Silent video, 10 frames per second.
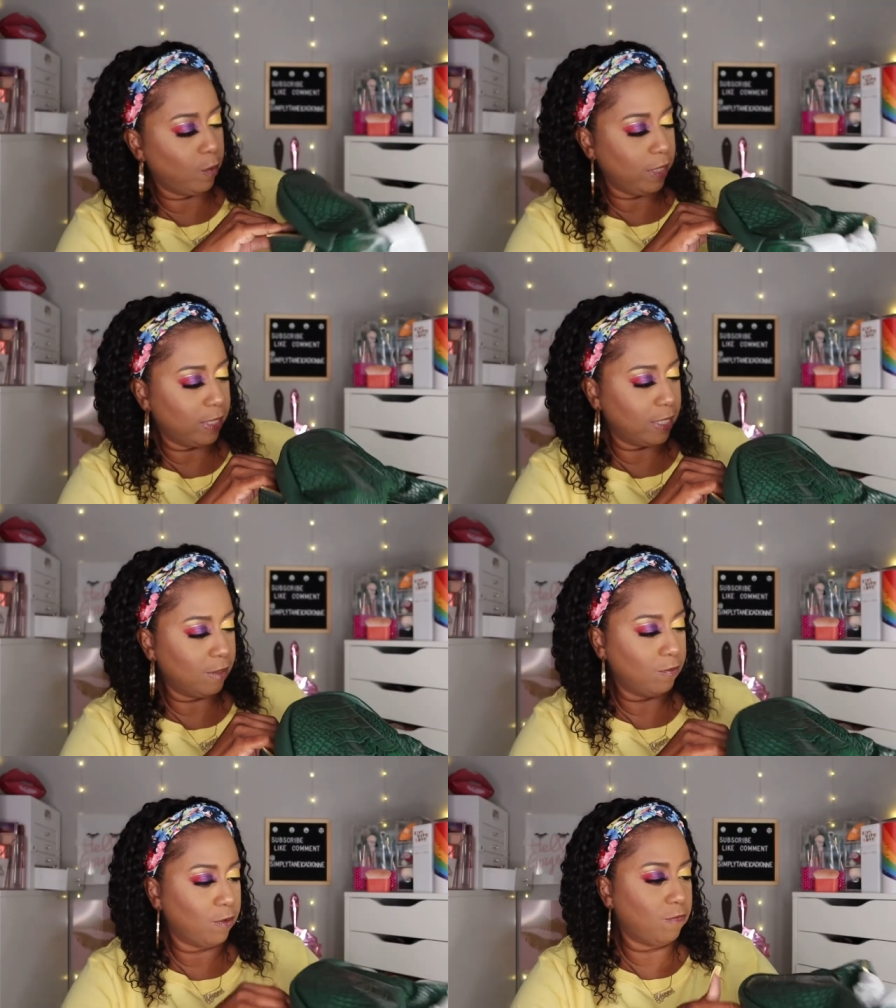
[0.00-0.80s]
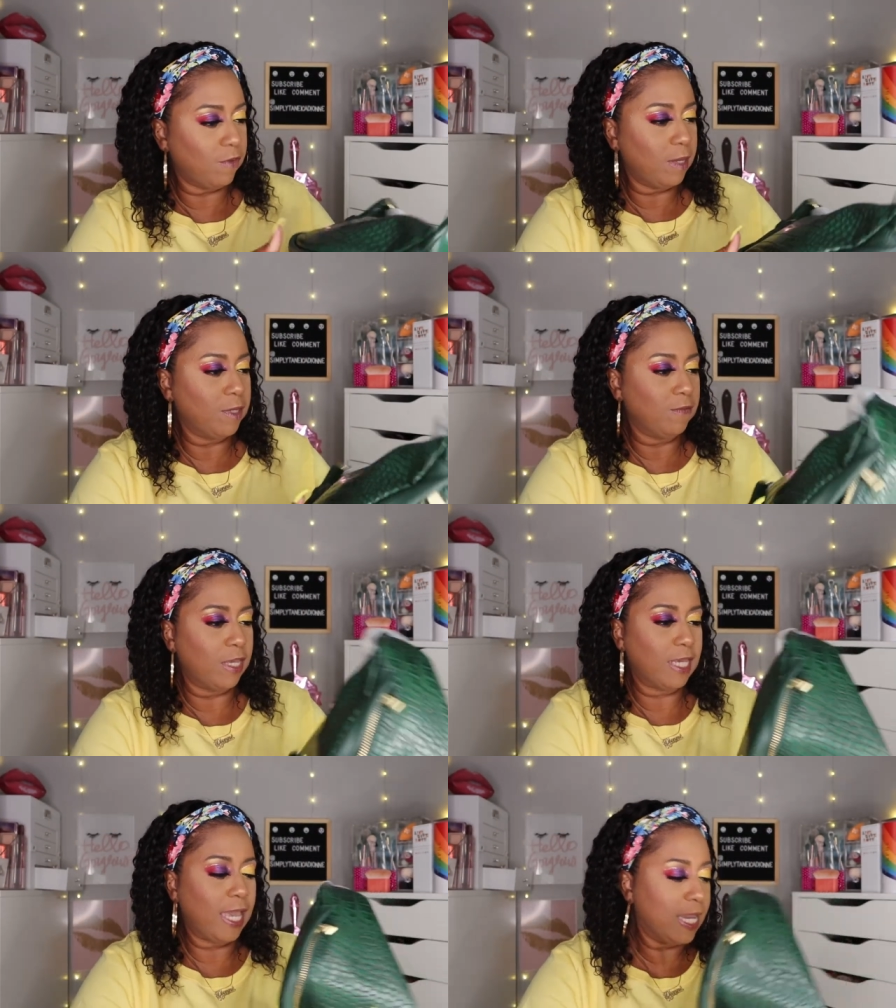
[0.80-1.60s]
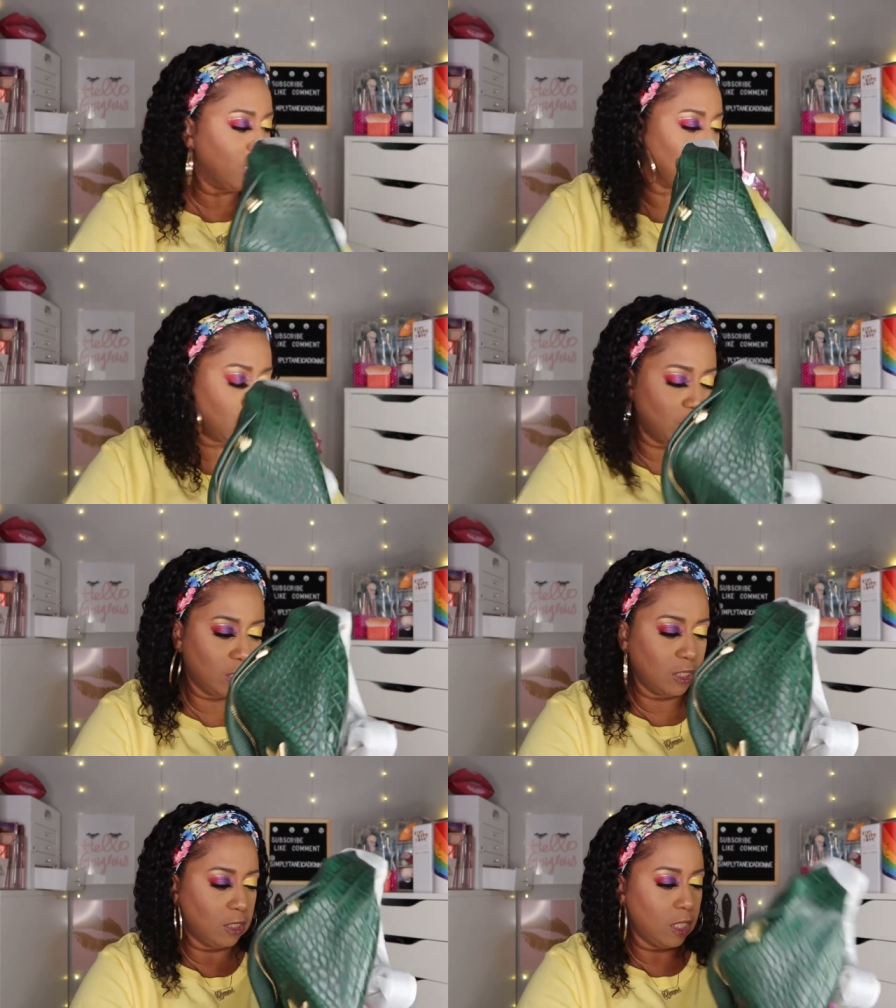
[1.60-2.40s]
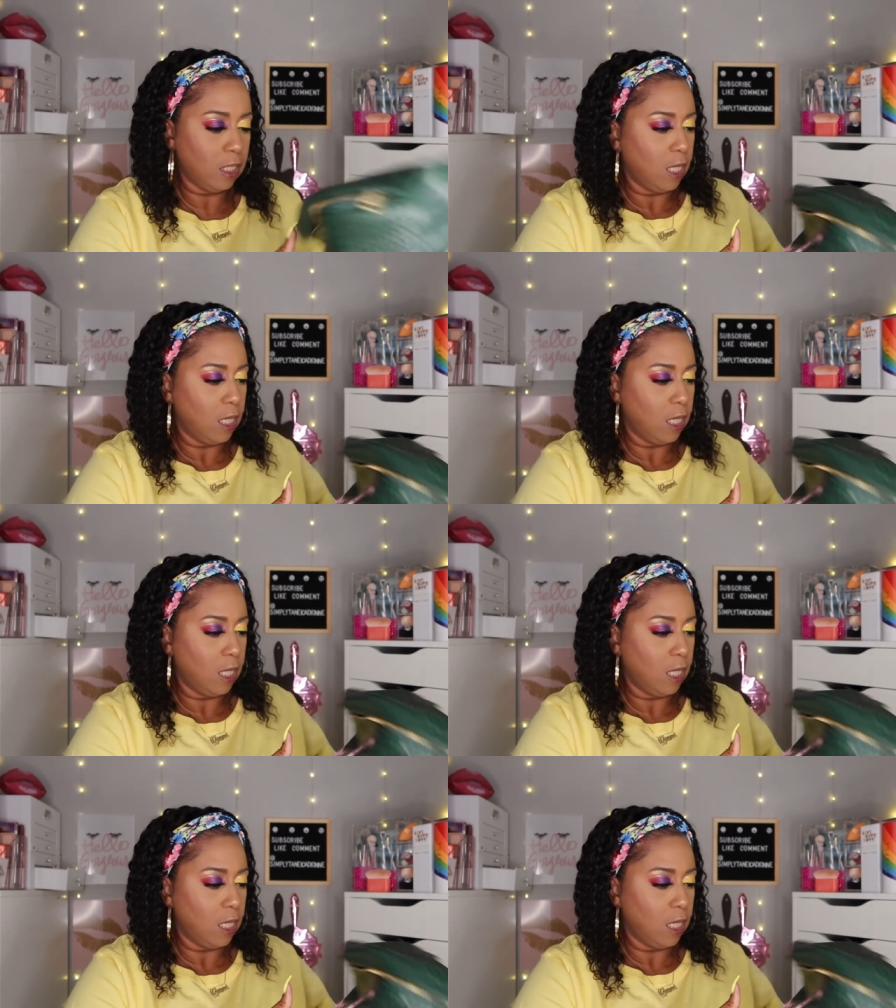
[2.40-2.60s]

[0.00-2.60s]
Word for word: away again for a family vacation.